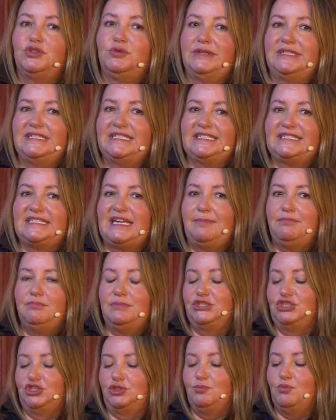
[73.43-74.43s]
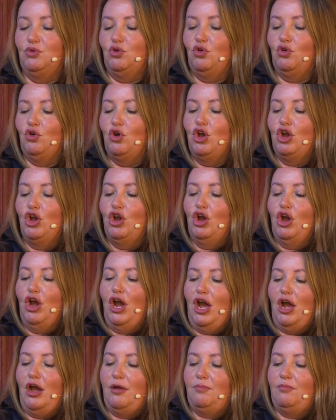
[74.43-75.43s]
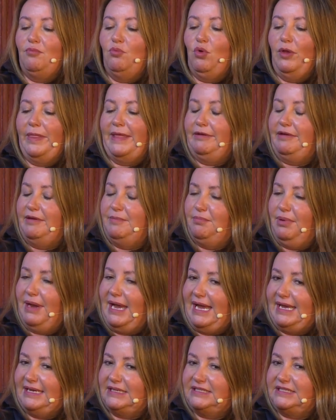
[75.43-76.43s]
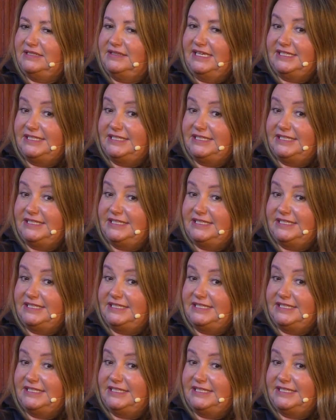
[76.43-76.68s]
to understand much more what their impact,